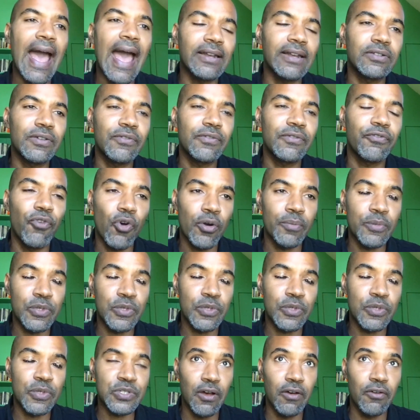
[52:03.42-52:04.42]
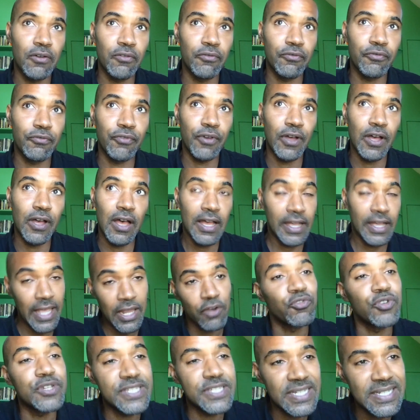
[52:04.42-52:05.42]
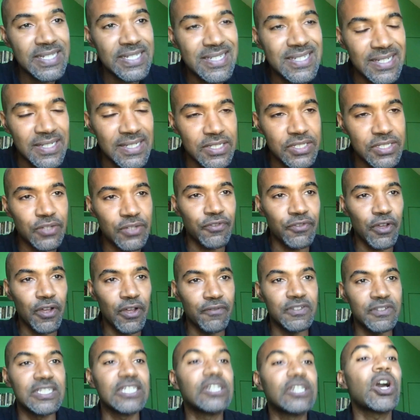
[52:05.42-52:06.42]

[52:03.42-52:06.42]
at forms of, uh, again, of resistance, of,